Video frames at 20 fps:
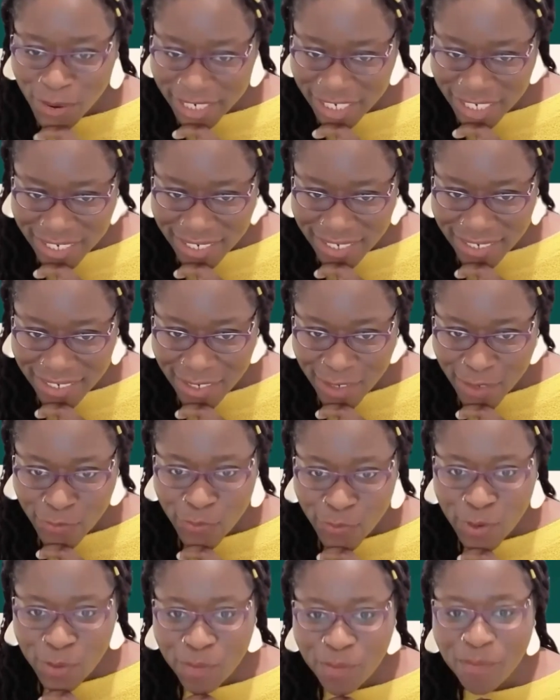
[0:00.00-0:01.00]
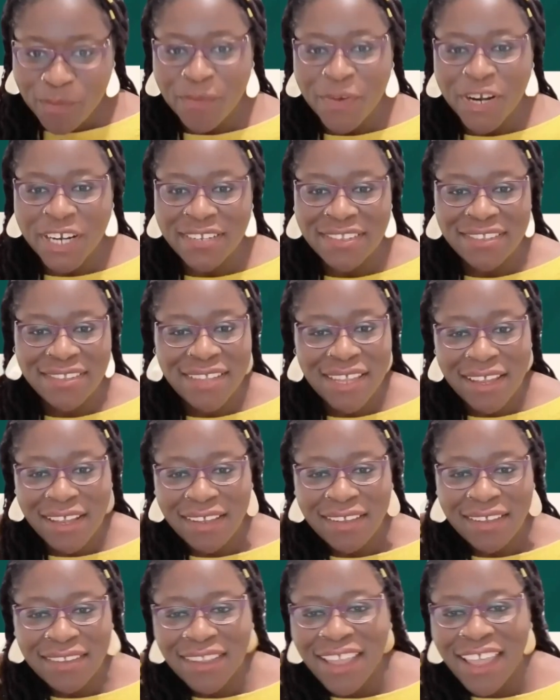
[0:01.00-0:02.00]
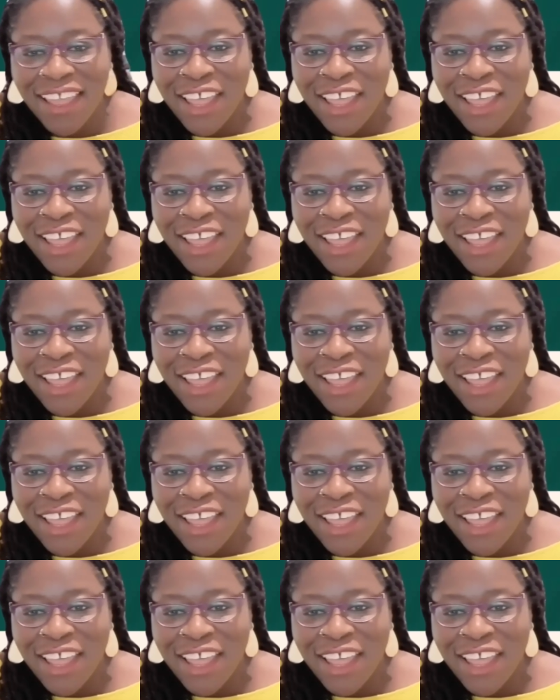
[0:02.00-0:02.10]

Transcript: question is from Marcia.